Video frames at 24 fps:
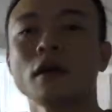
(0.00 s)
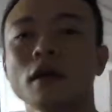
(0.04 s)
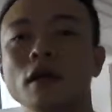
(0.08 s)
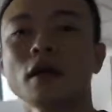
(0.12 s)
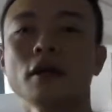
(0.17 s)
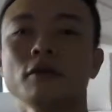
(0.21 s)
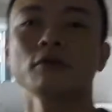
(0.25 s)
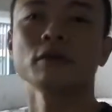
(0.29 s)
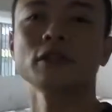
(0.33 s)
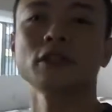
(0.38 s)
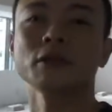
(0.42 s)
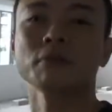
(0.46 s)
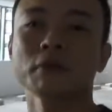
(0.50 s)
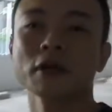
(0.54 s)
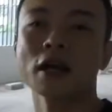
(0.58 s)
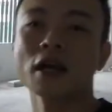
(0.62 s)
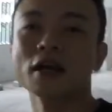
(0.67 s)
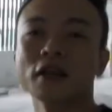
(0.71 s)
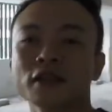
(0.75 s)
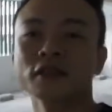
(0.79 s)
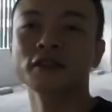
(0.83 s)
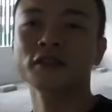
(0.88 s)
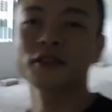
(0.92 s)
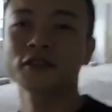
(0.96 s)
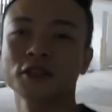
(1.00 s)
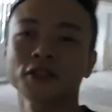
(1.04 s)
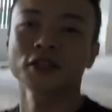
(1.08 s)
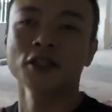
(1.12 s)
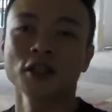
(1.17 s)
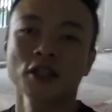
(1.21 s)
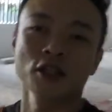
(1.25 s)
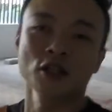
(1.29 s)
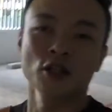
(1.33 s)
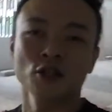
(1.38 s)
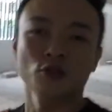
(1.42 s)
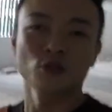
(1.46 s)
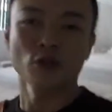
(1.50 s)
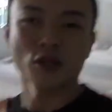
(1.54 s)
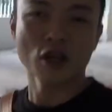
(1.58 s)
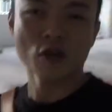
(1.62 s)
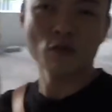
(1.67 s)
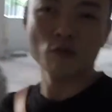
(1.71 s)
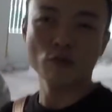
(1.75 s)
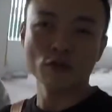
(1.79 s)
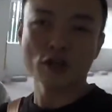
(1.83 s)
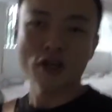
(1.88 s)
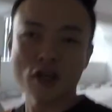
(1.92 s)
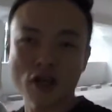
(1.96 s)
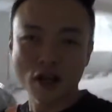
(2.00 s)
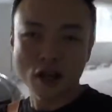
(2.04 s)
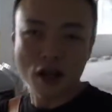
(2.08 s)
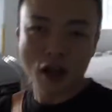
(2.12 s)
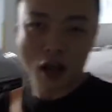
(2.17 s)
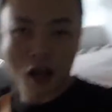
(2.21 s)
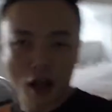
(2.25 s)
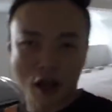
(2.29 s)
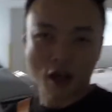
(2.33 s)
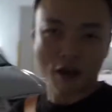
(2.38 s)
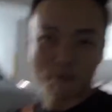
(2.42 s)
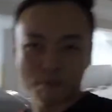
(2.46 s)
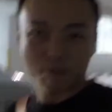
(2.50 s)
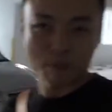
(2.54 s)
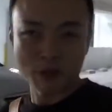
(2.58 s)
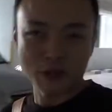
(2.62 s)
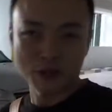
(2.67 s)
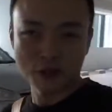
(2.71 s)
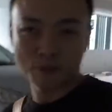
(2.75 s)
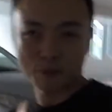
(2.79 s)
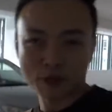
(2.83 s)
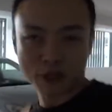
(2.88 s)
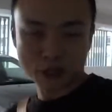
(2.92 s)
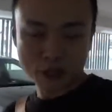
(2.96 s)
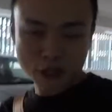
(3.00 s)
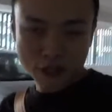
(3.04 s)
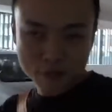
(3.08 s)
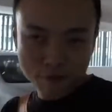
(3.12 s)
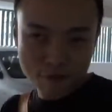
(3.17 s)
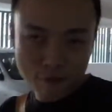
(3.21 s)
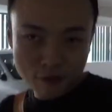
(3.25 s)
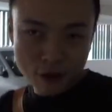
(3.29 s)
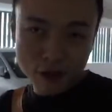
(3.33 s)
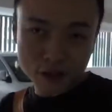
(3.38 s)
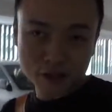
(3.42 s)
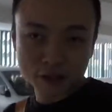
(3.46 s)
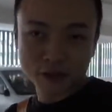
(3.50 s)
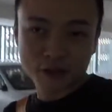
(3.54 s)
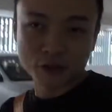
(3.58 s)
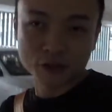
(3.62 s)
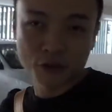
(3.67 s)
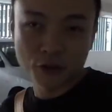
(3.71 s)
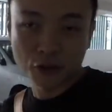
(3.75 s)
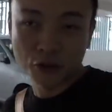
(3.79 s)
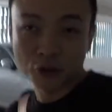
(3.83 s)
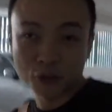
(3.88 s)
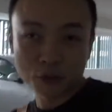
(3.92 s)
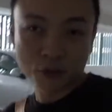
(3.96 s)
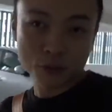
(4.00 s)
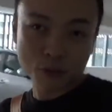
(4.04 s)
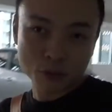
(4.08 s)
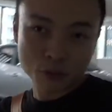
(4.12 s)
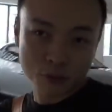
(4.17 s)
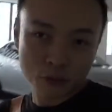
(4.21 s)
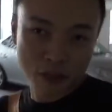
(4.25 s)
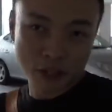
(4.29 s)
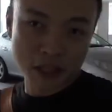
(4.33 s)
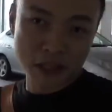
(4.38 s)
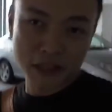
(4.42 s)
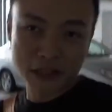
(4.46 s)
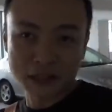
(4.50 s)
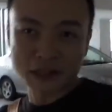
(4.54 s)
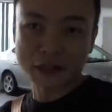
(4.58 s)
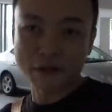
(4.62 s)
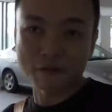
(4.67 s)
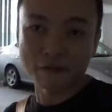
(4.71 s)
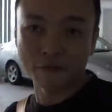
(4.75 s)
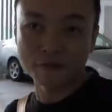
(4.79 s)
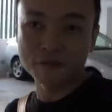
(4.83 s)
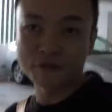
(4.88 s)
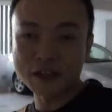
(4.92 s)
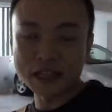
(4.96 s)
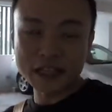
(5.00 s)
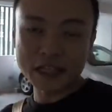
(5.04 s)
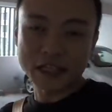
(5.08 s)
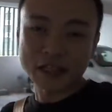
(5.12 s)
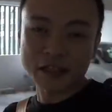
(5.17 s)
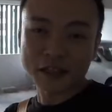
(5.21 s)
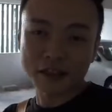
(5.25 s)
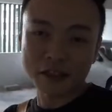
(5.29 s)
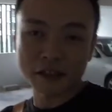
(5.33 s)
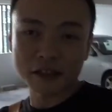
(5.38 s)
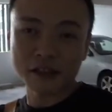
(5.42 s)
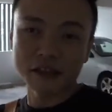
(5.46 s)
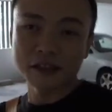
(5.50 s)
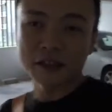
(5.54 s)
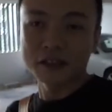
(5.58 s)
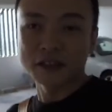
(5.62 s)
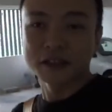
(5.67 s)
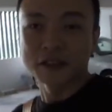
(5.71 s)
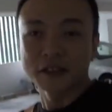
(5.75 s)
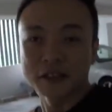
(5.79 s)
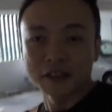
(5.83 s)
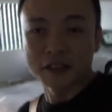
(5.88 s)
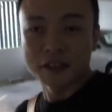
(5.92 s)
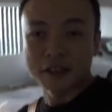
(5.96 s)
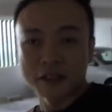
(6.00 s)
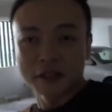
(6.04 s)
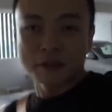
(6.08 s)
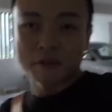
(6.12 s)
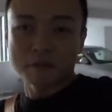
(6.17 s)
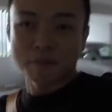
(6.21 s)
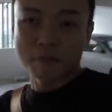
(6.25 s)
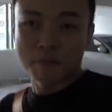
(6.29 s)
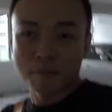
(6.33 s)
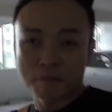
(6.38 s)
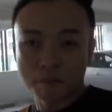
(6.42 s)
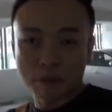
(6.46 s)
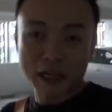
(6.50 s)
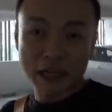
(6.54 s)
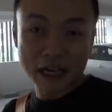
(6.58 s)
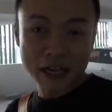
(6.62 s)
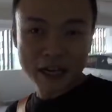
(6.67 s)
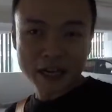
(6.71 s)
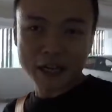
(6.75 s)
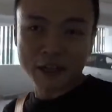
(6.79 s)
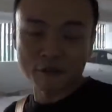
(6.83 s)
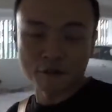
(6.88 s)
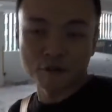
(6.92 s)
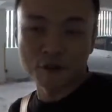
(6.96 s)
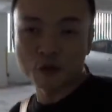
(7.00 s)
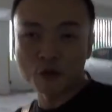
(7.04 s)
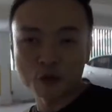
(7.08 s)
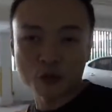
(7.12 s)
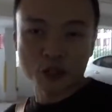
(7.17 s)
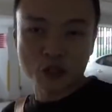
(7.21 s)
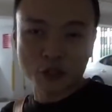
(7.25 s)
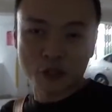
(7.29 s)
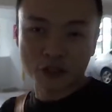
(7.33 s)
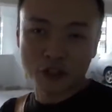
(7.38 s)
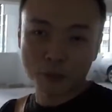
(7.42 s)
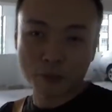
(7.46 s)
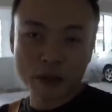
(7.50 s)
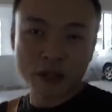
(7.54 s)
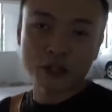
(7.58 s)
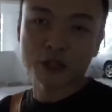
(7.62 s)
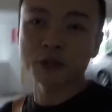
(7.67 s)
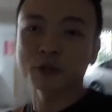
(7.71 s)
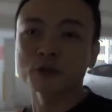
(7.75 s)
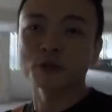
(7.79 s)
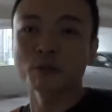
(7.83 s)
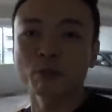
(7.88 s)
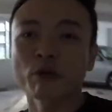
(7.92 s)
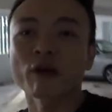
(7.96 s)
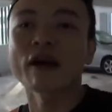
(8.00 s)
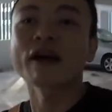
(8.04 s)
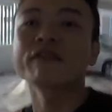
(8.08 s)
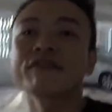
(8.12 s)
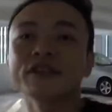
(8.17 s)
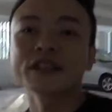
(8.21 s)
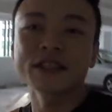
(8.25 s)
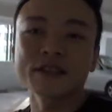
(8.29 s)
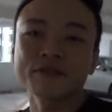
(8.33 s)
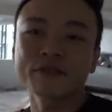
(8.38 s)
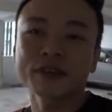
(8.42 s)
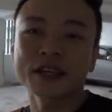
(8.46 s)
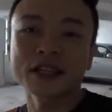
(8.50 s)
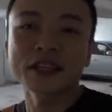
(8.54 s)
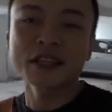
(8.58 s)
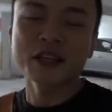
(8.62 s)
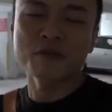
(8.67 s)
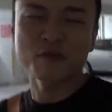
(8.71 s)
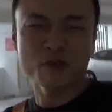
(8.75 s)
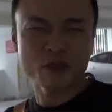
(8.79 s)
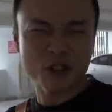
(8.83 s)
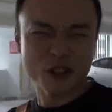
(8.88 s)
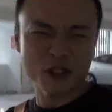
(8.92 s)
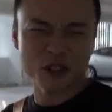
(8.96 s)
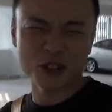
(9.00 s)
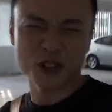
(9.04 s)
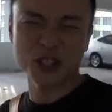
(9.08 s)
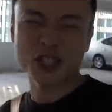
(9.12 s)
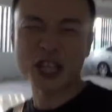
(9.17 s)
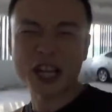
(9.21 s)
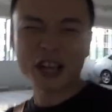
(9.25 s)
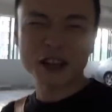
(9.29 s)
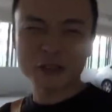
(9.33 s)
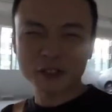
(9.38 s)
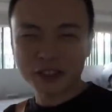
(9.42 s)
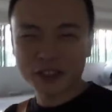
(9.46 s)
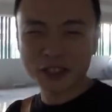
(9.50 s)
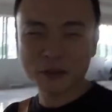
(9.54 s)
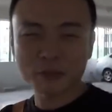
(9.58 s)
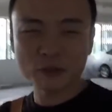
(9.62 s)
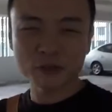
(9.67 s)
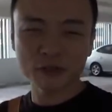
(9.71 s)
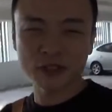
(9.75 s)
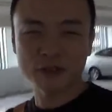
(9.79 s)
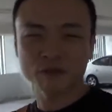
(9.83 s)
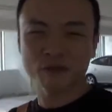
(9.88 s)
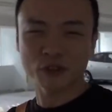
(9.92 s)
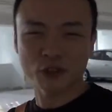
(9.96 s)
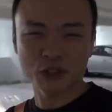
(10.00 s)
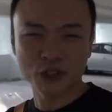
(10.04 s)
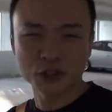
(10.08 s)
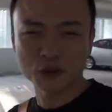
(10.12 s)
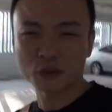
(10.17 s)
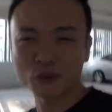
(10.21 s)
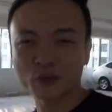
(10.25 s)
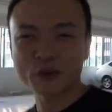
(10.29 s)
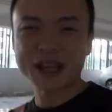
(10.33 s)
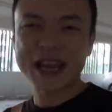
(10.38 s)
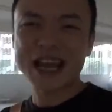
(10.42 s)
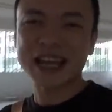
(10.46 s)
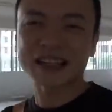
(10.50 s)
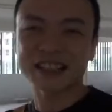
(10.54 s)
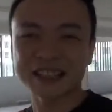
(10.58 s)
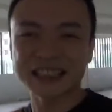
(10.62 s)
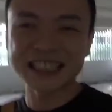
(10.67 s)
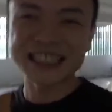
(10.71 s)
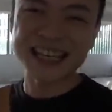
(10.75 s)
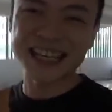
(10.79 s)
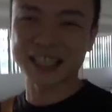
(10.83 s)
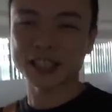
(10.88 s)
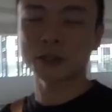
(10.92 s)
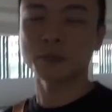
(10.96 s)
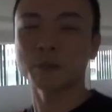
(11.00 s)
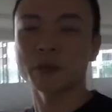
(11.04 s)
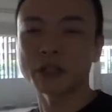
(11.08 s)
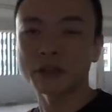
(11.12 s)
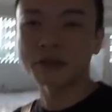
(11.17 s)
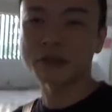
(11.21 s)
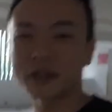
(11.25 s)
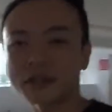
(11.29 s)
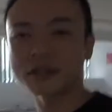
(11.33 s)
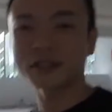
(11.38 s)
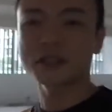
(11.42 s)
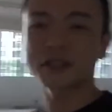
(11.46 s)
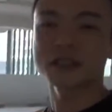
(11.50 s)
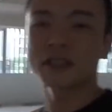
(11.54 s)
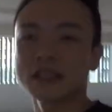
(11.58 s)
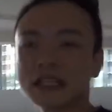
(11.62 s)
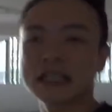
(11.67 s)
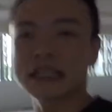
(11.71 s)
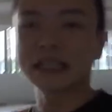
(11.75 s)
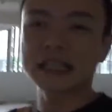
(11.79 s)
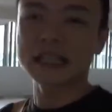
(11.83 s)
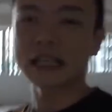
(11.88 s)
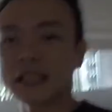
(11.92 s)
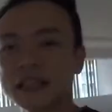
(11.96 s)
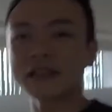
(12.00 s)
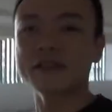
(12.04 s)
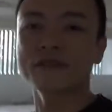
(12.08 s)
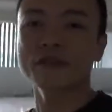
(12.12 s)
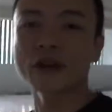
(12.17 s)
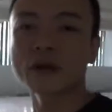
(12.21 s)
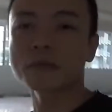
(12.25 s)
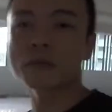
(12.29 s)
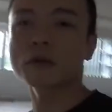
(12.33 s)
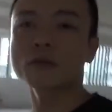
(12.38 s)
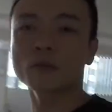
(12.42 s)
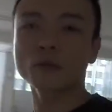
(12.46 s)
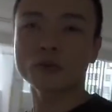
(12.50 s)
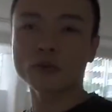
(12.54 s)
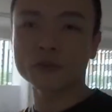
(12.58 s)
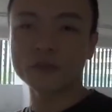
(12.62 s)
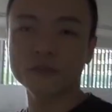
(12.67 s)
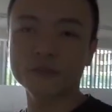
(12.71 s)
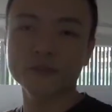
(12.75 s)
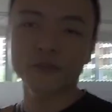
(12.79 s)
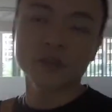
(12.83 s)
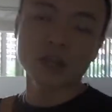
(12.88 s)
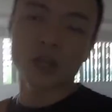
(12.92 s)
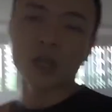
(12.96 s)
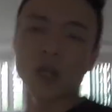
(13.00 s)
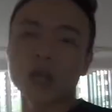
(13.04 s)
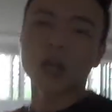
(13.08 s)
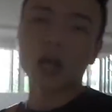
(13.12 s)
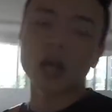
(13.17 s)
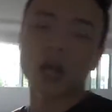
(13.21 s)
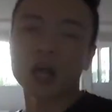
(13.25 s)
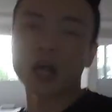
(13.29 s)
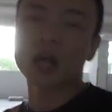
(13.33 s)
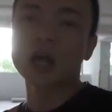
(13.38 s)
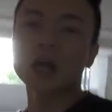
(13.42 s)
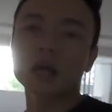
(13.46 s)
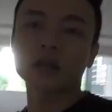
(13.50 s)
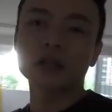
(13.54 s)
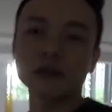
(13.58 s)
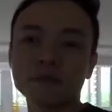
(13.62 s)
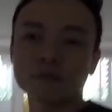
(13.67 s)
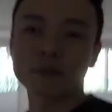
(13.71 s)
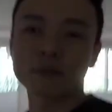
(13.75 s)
Hey, what's up, guys? Today we have been specially invited to the Nvidia Play the Future special private event, and we're gonna check out some of the virtual reality experience that they've come up with uh, in